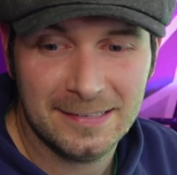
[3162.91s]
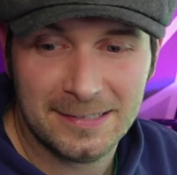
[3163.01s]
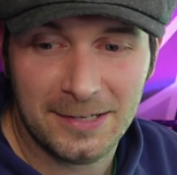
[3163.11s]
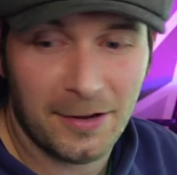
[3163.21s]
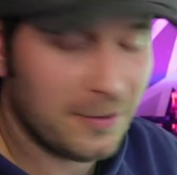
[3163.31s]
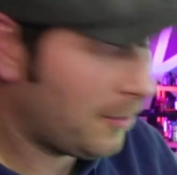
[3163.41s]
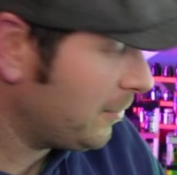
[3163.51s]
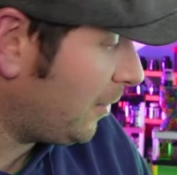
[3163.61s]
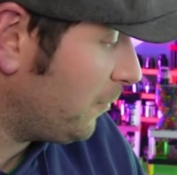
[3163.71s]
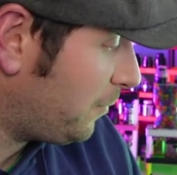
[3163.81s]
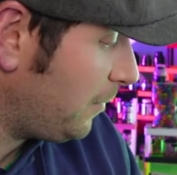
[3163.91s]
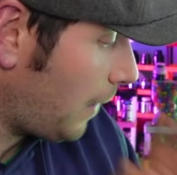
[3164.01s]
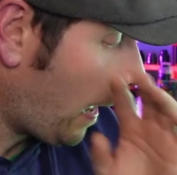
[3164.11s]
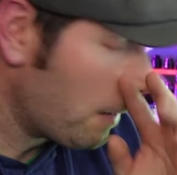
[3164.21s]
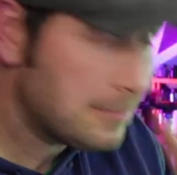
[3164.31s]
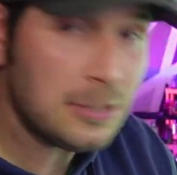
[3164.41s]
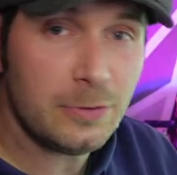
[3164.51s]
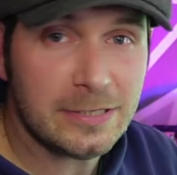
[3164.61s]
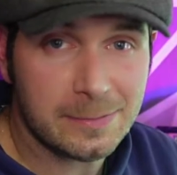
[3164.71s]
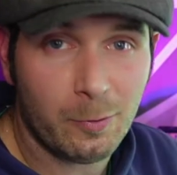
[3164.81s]
You know, I've been
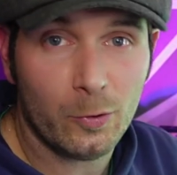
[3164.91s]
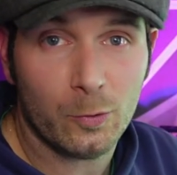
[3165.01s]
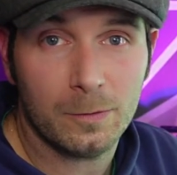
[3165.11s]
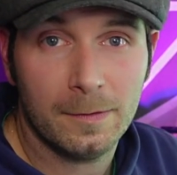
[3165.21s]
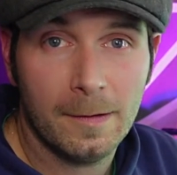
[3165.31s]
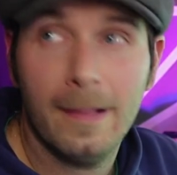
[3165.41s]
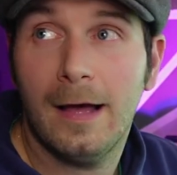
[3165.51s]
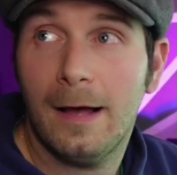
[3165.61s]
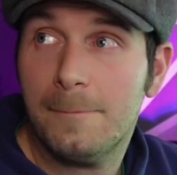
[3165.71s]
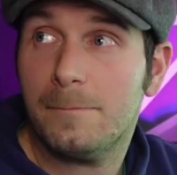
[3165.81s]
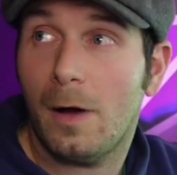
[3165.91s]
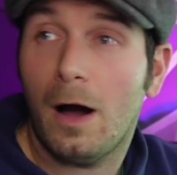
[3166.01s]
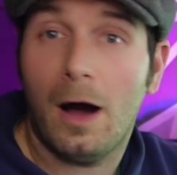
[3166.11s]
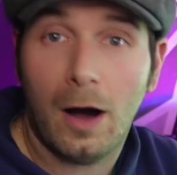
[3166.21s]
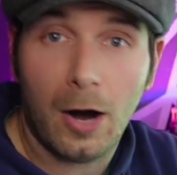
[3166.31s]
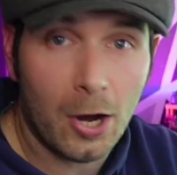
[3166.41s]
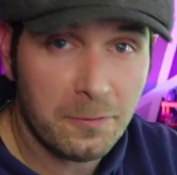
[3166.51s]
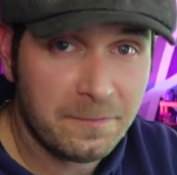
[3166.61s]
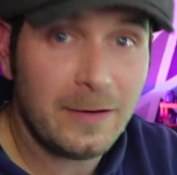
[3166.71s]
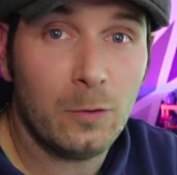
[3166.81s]
absolutely spoiled. I
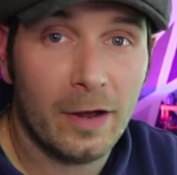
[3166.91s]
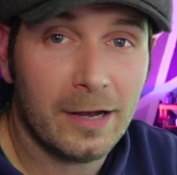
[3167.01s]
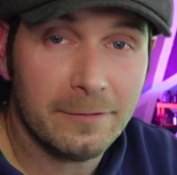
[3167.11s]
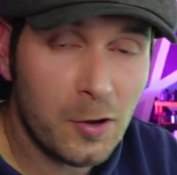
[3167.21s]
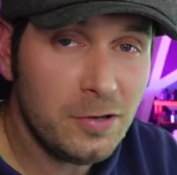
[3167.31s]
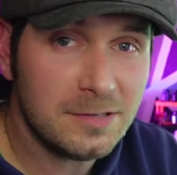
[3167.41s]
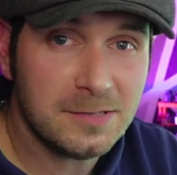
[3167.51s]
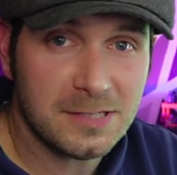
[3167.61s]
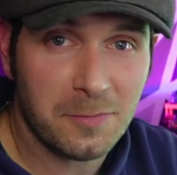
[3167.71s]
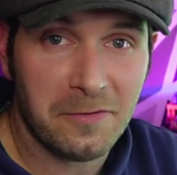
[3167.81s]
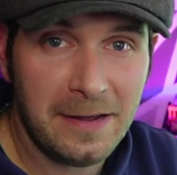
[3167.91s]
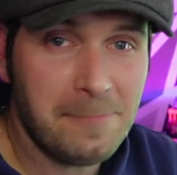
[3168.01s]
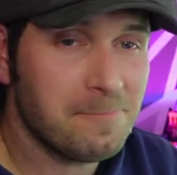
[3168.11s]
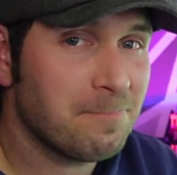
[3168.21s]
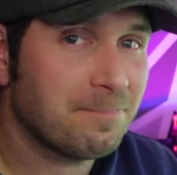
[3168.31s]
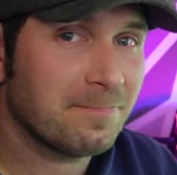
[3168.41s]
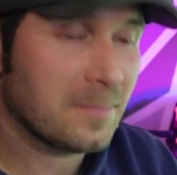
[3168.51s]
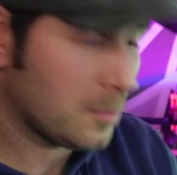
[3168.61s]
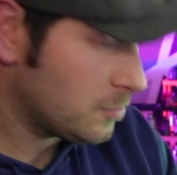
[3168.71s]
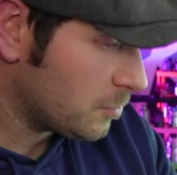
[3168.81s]
feel like I've earned some of it
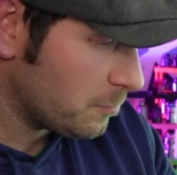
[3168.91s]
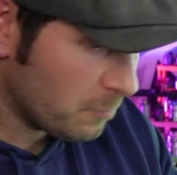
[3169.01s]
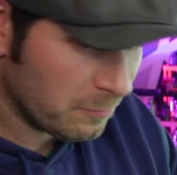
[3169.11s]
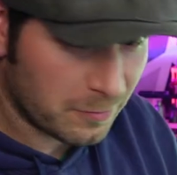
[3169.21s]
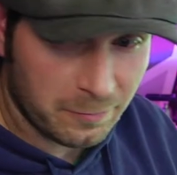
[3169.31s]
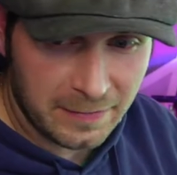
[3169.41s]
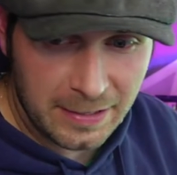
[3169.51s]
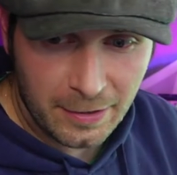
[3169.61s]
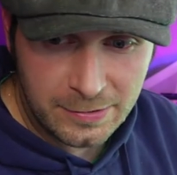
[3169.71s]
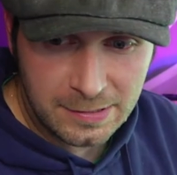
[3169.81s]
because of the videos.